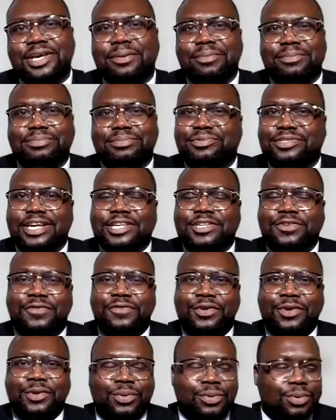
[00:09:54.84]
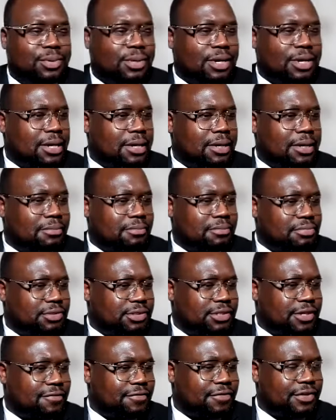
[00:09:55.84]
same, just few
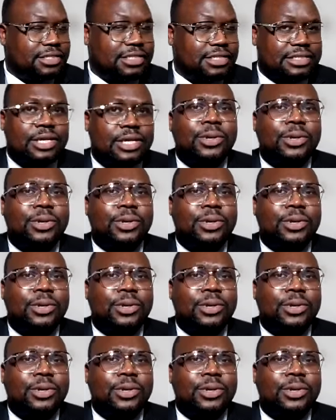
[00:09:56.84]
differences.